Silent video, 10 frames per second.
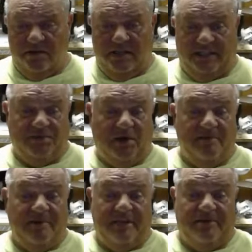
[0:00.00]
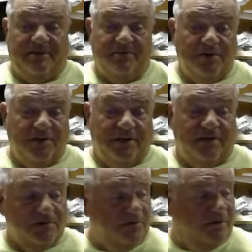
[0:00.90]
That's why, man, I've been real
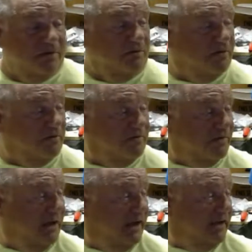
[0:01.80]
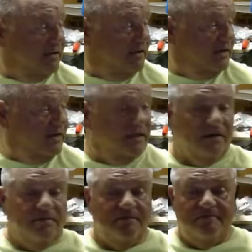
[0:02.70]
comfortable flying the
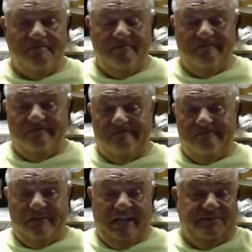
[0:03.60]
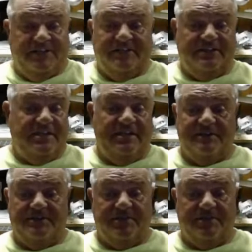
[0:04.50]
F-16s